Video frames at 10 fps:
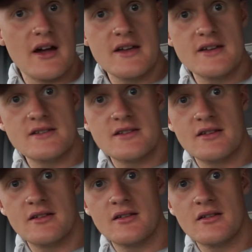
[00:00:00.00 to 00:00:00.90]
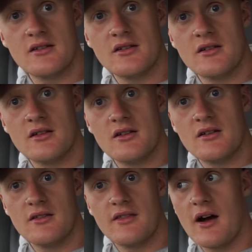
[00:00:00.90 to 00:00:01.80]
Is
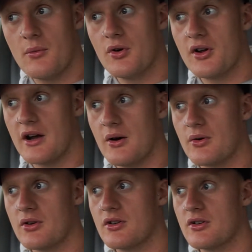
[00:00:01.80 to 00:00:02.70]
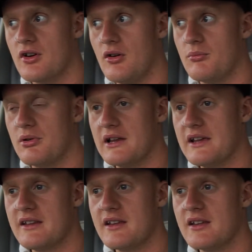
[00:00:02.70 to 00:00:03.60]
that workout
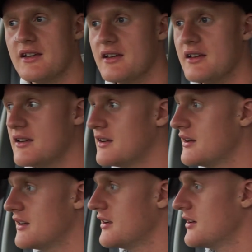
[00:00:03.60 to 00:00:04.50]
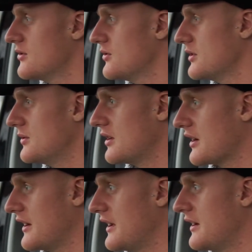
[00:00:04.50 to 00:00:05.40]
complete? You
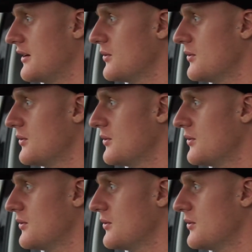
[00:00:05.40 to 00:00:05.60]
looking at